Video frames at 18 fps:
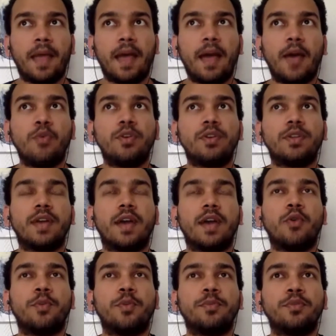
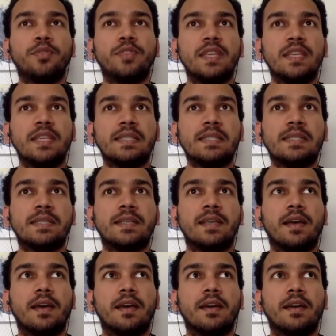would put these
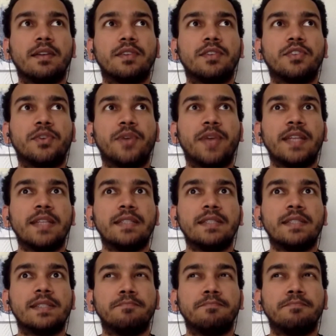
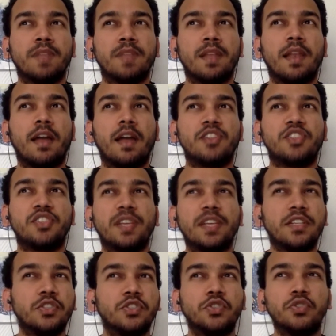trends
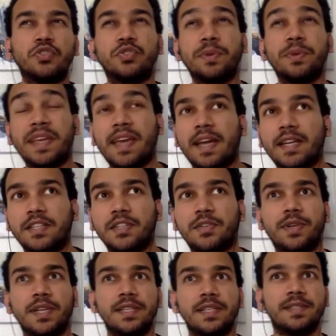largely into three
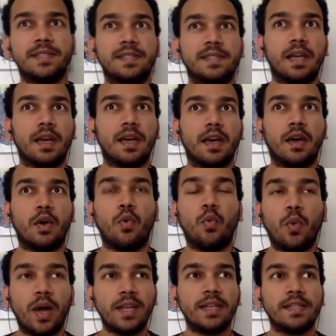categories.
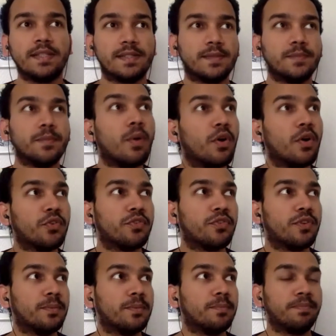One is more
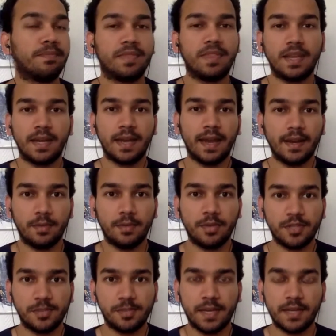from the data
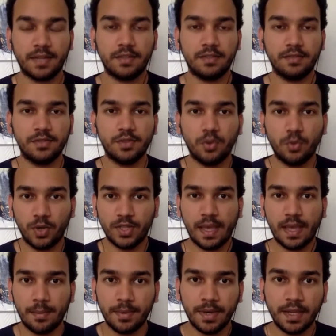perspective. So what's
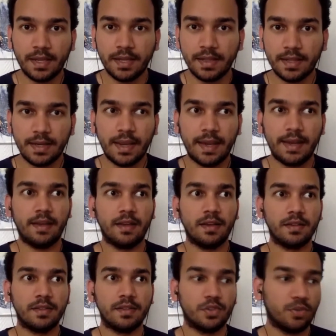happening in the
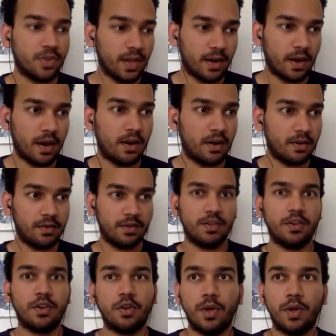data? So there are,
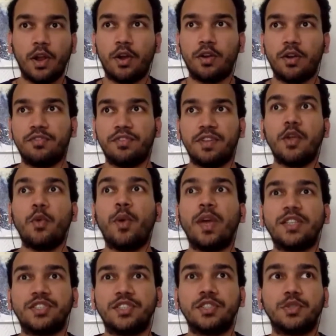you know, a lot of
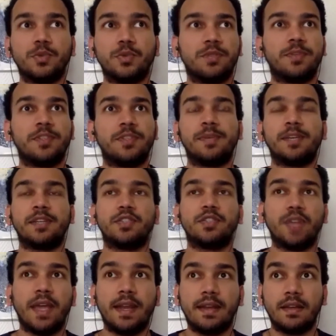innovations with respect to
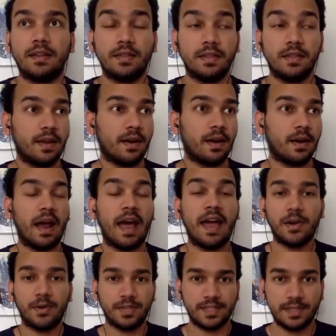data. There are
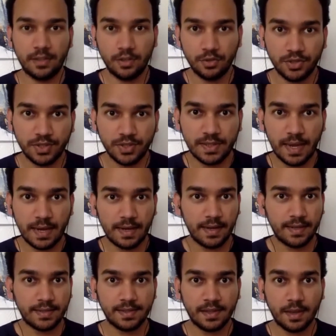high resolution
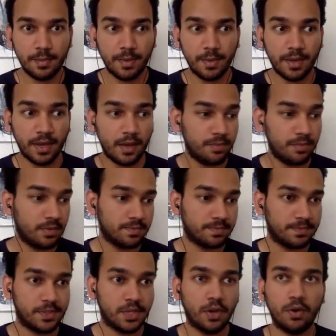satellites coming up.
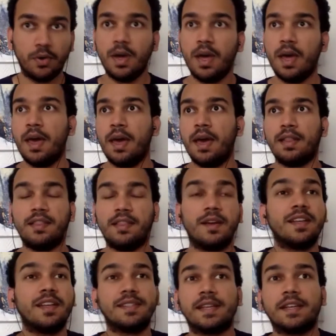So
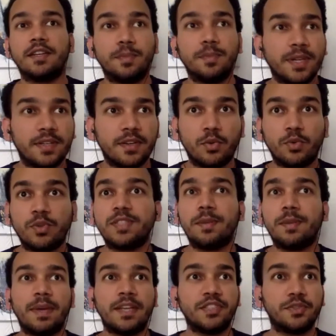30 centimeter was the
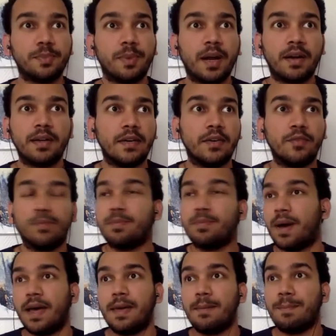benchmark
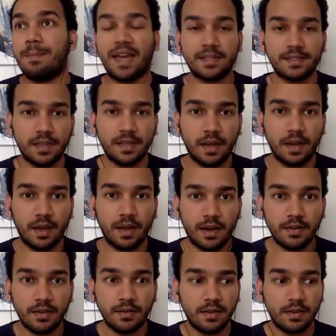by
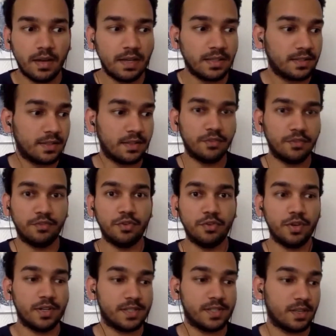Maxar until a
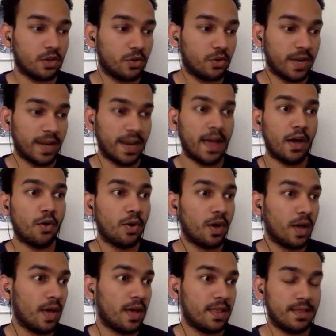few years ago. And now
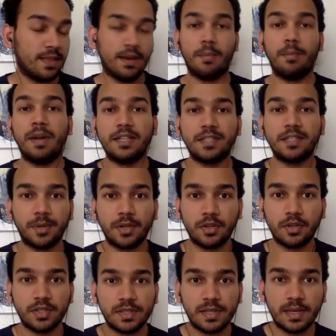there are multiple
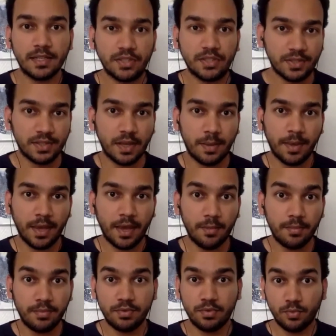constellations coming
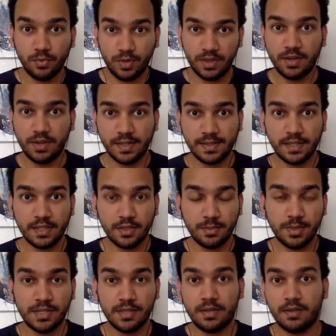up with 30
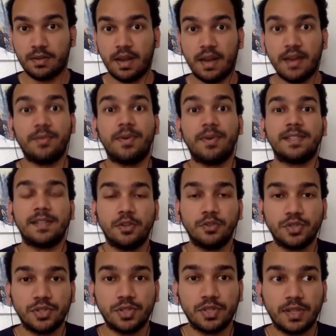centimeter. And
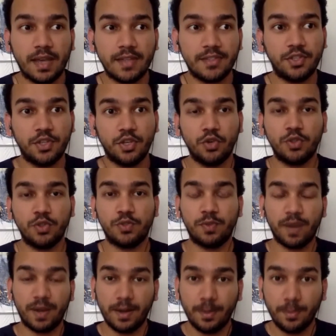resolution, as you know, is
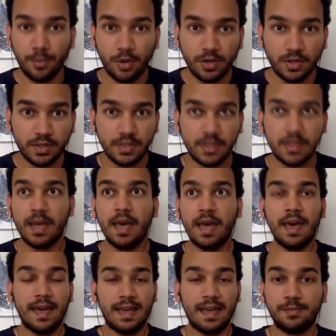very important,
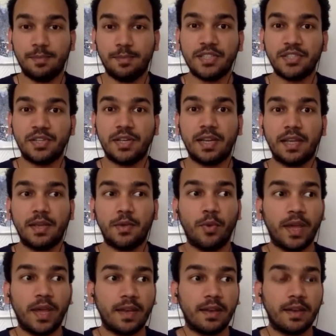especially
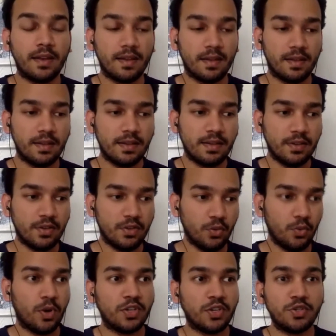when you
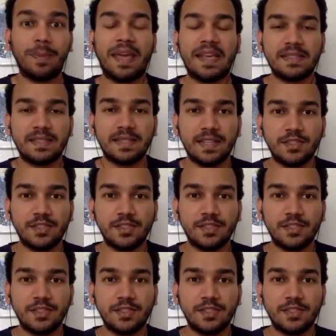want to make sense